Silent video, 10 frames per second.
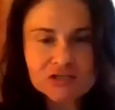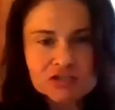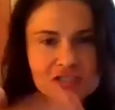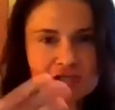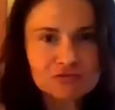Our
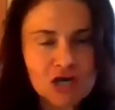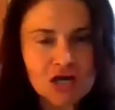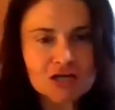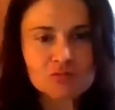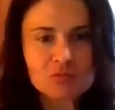
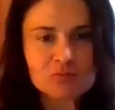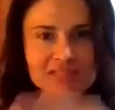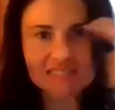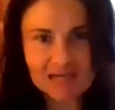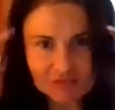self-talk, what we
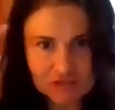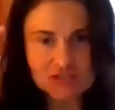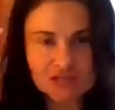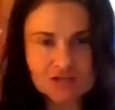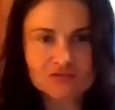tell
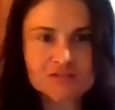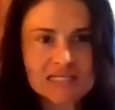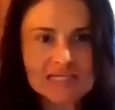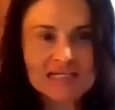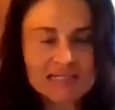ourselves,
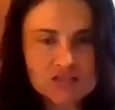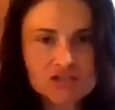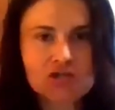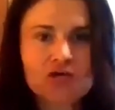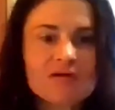is
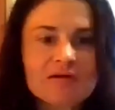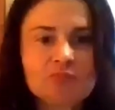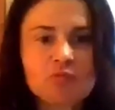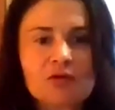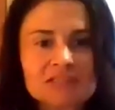so
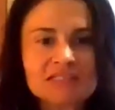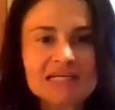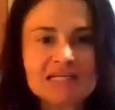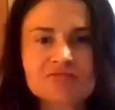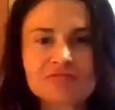important,
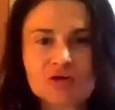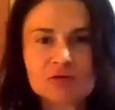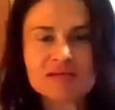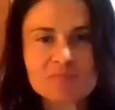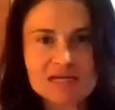and
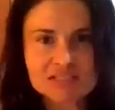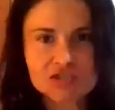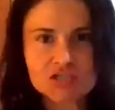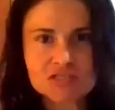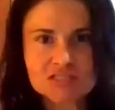affirming
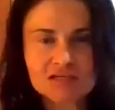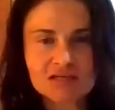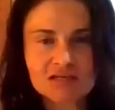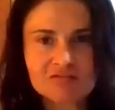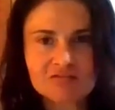messages
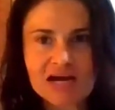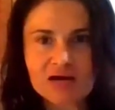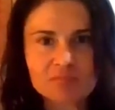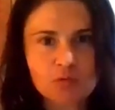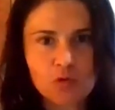of how
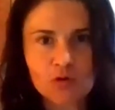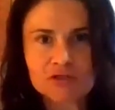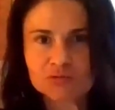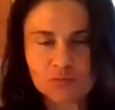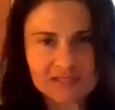
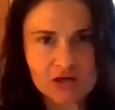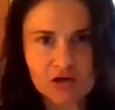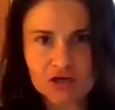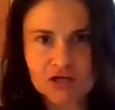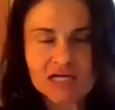important we
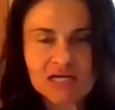are.